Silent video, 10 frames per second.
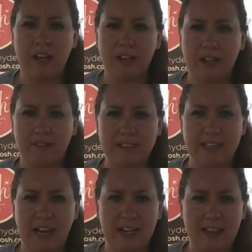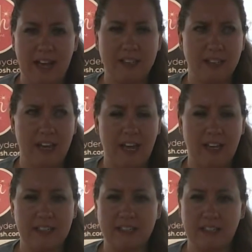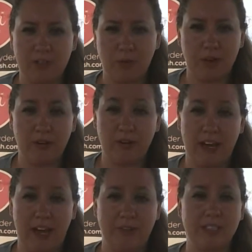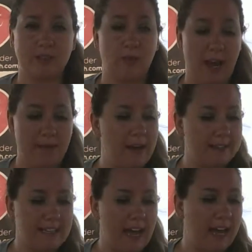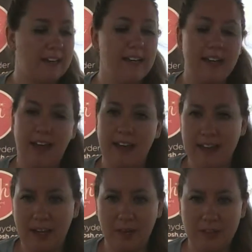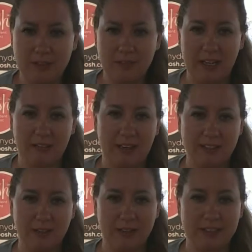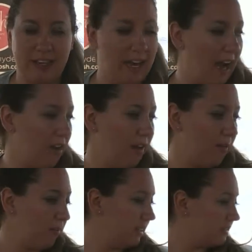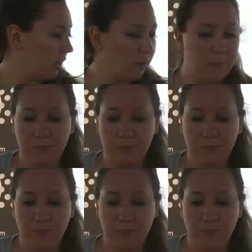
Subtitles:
they've decided that today is such a wonderful day, which is why I'm outside, and they want to make lots of noise and hang out around me. So,